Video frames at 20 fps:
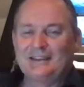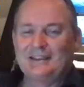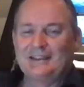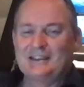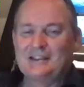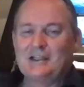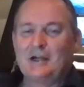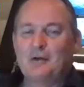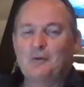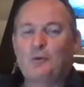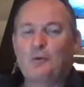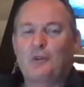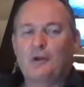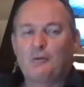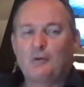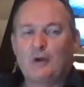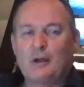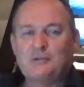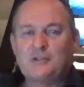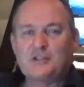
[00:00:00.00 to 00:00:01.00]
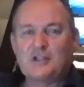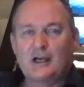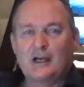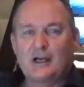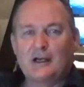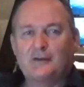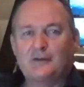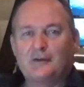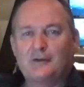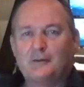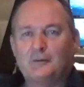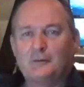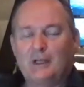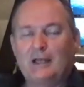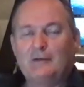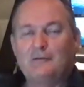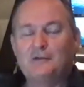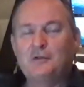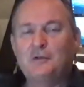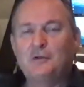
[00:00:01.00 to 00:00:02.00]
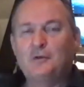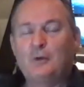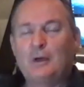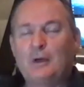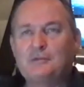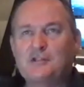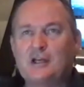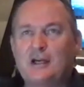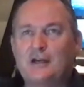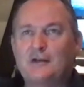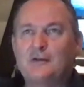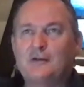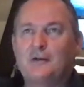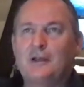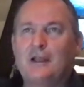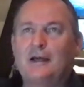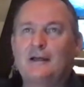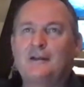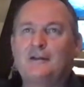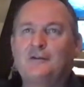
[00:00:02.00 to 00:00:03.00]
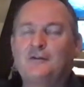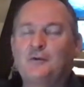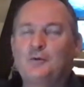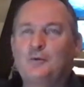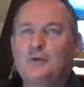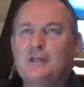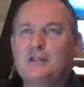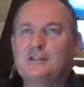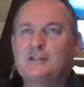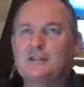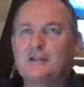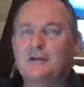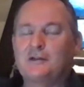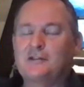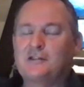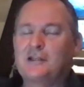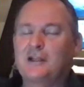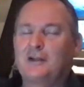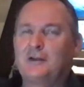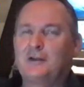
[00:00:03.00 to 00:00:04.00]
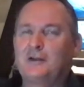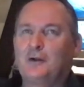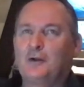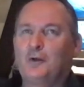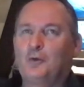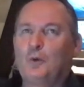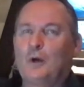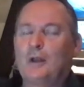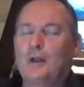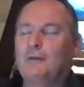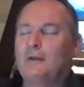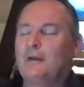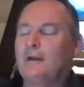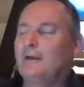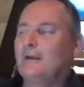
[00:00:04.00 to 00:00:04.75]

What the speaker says: Start with our website. We'll have a new website online in 2 weeks, so it's still the old one.